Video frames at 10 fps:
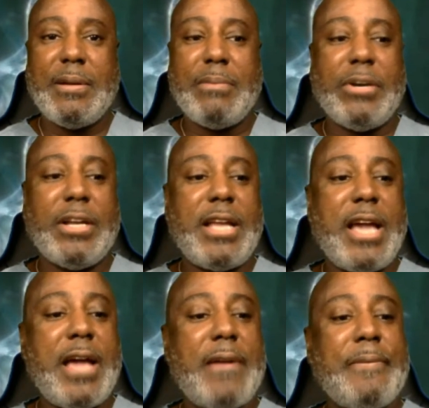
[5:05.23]
but
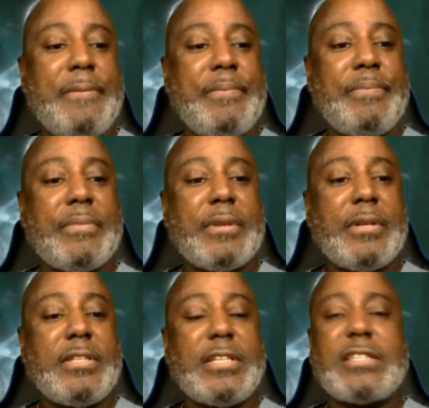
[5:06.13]
yet
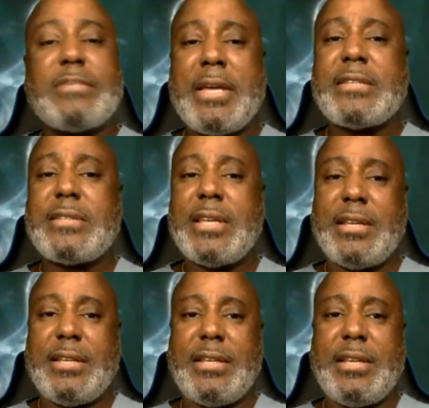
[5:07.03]
dismiss
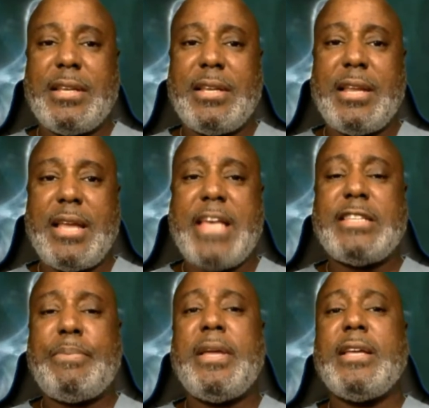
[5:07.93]
it
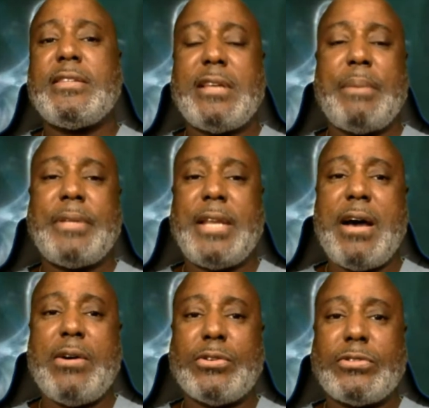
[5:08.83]
as being something
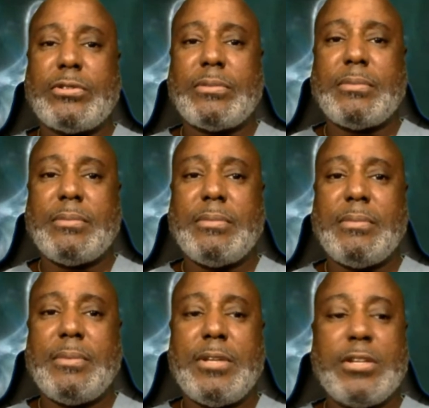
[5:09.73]
else.
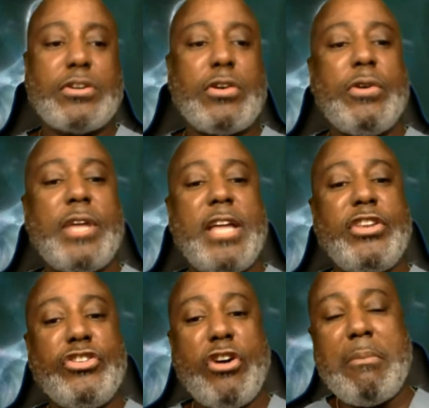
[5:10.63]
So
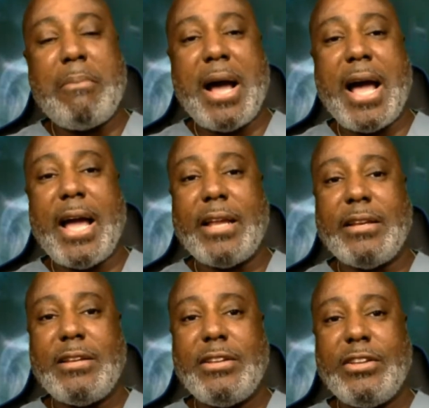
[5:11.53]
in your mind,
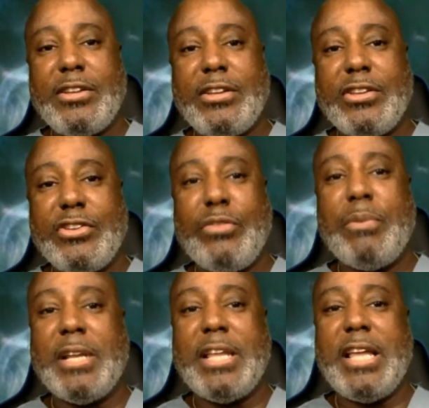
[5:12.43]
you
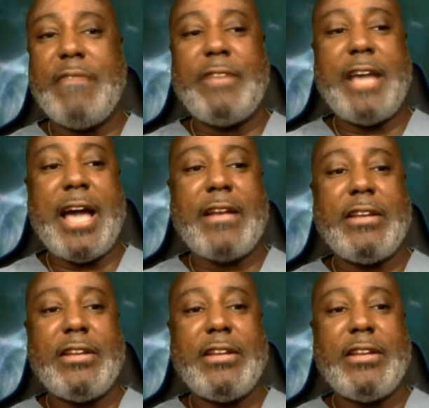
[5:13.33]
believe that